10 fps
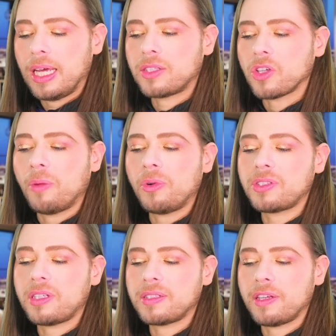It's
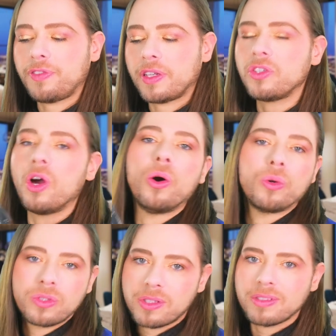almost as if it
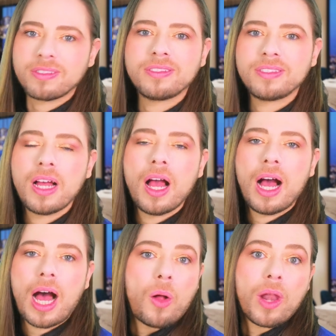knows
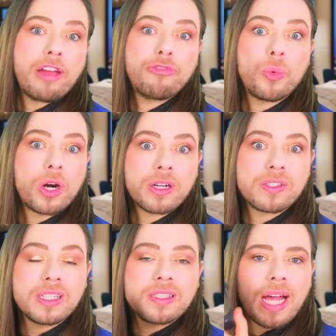how life
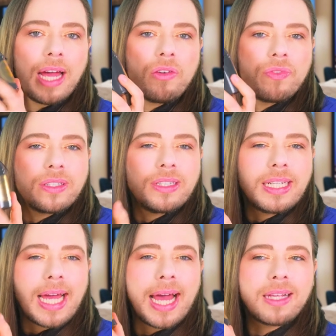works. It's kind of,
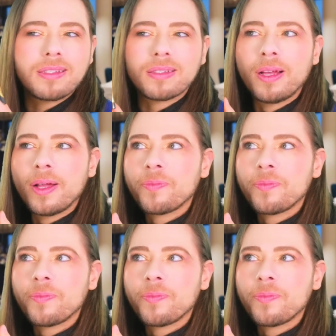it has